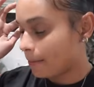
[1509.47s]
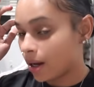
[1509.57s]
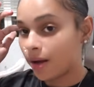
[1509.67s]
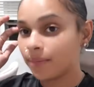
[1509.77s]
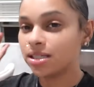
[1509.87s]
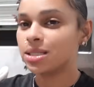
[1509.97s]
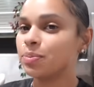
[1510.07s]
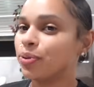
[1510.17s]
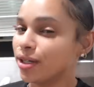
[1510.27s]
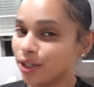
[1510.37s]
mom is
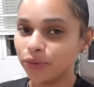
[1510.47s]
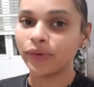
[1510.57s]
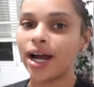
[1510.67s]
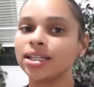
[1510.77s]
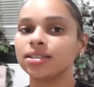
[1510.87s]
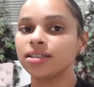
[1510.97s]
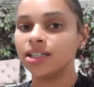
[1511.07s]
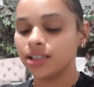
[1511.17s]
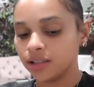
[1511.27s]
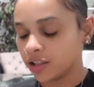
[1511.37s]
putting Rylan
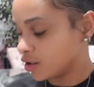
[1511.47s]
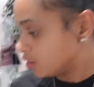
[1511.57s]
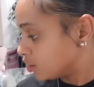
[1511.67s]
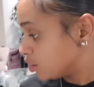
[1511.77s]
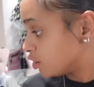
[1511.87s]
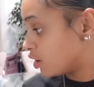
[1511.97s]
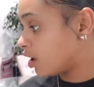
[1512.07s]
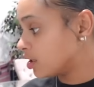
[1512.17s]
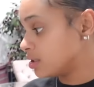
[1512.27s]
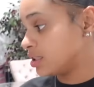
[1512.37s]
in the
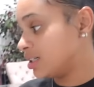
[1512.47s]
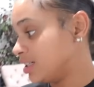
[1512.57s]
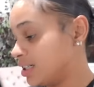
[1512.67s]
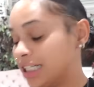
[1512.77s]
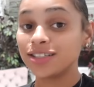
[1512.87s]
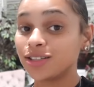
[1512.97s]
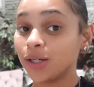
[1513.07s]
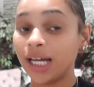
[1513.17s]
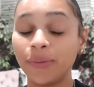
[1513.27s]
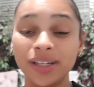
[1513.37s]
car seat so
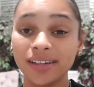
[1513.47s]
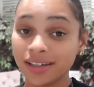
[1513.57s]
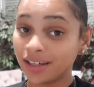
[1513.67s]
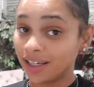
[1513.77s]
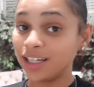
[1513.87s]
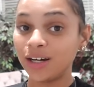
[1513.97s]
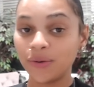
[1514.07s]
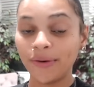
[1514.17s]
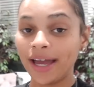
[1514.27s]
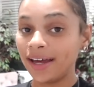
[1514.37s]
that we can get
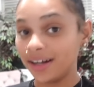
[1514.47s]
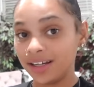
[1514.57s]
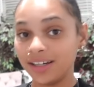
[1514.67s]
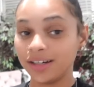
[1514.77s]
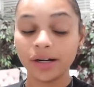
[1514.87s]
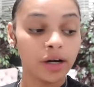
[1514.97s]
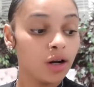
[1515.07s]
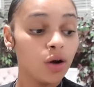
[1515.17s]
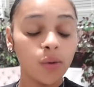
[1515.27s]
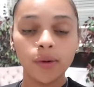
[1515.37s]
on out of here.
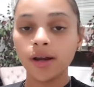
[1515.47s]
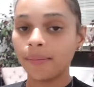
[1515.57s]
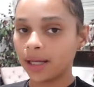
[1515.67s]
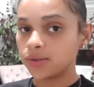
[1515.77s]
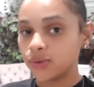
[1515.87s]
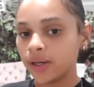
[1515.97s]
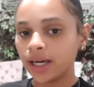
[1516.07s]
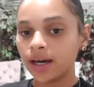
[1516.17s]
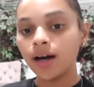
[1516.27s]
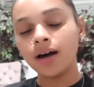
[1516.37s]
We are about to
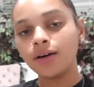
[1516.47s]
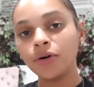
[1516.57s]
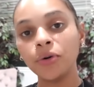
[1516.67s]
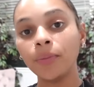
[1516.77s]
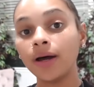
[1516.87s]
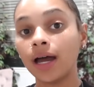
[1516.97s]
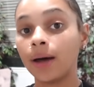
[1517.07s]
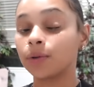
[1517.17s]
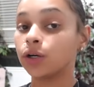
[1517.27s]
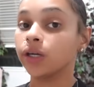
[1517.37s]
head home.
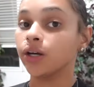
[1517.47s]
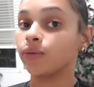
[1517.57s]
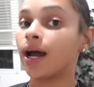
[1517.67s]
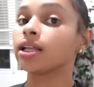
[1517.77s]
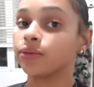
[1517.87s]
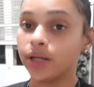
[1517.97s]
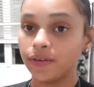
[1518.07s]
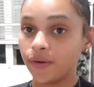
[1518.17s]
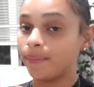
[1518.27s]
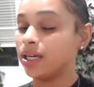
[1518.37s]
I'm gonna get Rylan
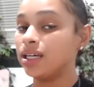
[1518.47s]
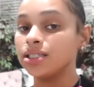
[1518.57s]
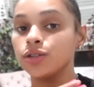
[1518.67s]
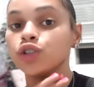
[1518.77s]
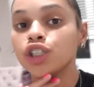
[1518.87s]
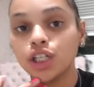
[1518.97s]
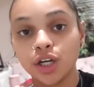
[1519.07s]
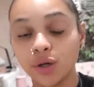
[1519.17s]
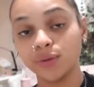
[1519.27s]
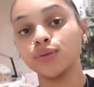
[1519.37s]
ready for bed so she
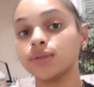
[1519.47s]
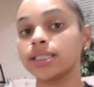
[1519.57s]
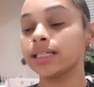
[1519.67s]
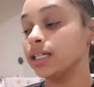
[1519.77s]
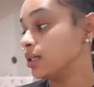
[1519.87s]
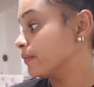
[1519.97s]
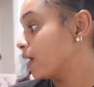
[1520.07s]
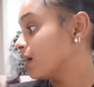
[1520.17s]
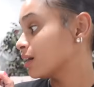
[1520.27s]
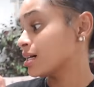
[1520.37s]
can go to sleep
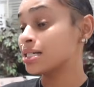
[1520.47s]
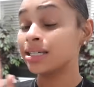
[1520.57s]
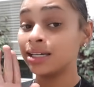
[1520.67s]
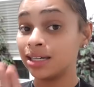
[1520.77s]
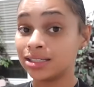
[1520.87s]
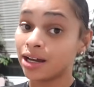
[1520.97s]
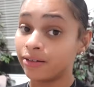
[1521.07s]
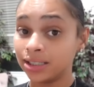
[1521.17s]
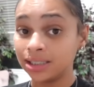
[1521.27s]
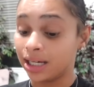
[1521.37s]
because it is
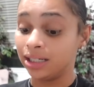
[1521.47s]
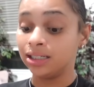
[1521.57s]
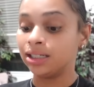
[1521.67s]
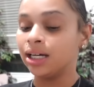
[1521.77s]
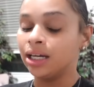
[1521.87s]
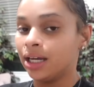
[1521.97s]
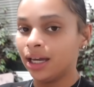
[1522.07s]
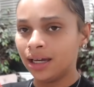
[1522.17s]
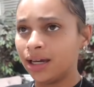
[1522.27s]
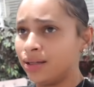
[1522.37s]
already late.
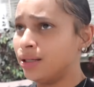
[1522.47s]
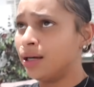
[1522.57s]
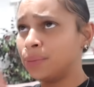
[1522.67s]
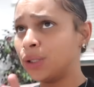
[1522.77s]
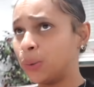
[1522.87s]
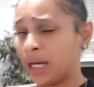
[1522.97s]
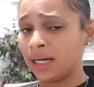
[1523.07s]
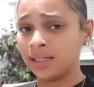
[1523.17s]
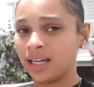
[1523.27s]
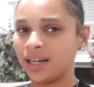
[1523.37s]
And then I'm gonna
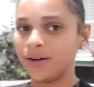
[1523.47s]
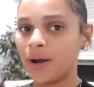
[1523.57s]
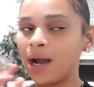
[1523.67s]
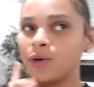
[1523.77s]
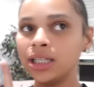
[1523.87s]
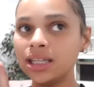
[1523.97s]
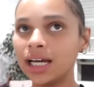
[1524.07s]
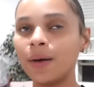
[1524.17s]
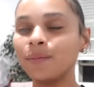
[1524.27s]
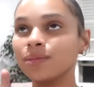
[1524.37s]
wind down. I really
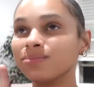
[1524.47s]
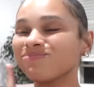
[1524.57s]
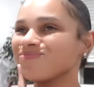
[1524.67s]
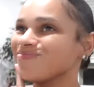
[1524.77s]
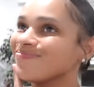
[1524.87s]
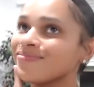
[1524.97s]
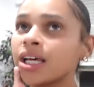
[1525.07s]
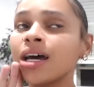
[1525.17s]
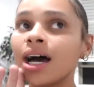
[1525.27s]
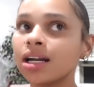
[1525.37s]
think
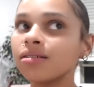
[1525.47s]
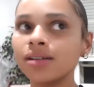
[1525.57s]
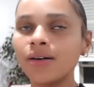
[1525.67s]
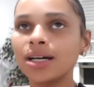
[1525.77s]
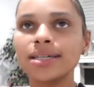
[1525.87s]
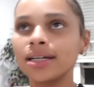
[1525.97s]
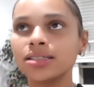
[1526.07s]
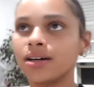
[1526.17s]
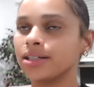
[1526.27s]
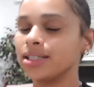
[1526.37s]
I don't know, I say
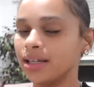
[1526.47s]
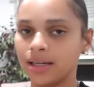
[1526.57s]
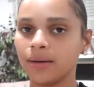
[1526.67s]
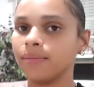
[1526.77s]
this all the time,